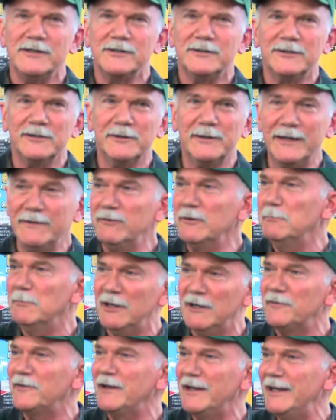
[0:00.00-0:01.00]
So every
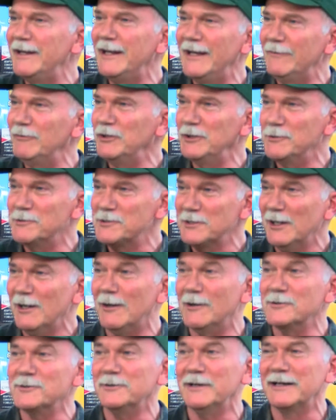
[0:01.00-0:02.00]
month I had to have a new
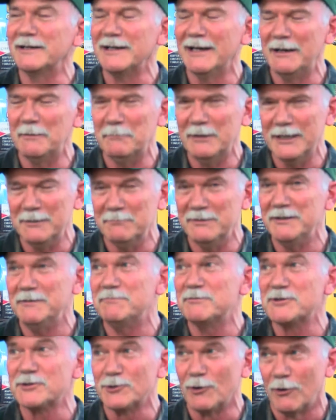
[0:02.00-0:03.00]
song, so that kind of made me
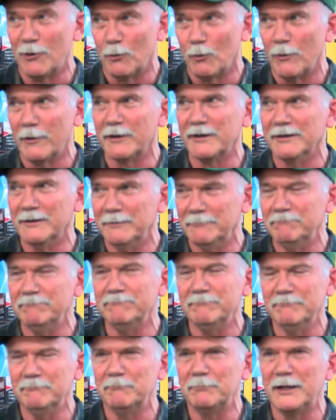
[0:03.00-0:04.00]
start working and
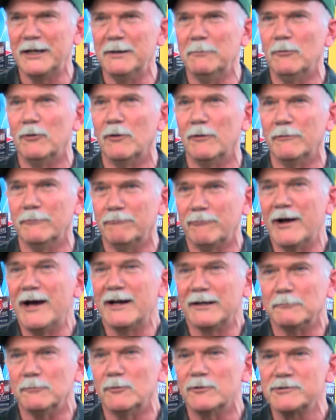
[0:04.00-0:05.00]
playing more,
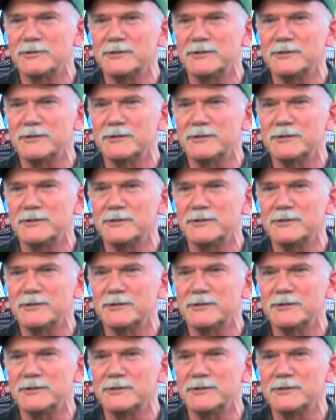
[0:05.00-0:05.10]
writing more